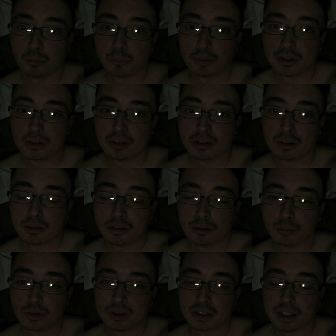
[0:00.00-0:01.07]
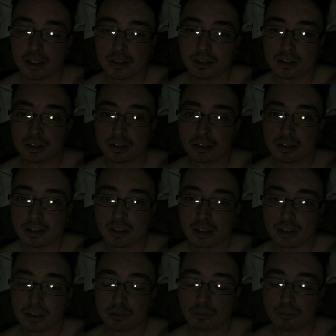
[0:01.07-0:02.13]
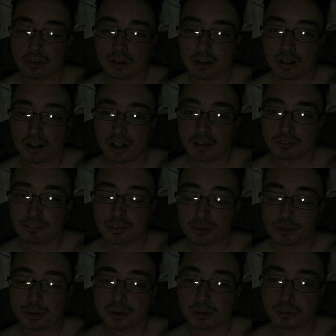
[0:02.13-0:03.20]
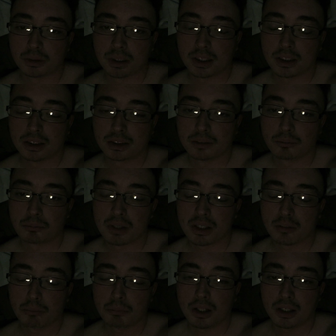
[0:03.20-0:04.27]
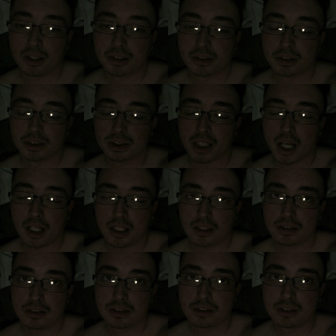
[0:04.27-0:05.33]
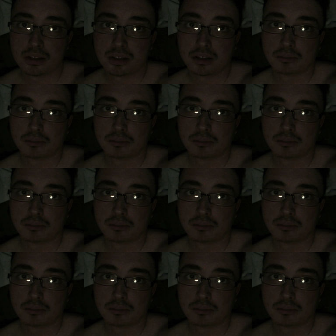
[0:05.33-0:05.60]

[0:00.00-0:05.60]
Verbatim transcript: But then the ones I get, like, I felt so tense and my body just aches.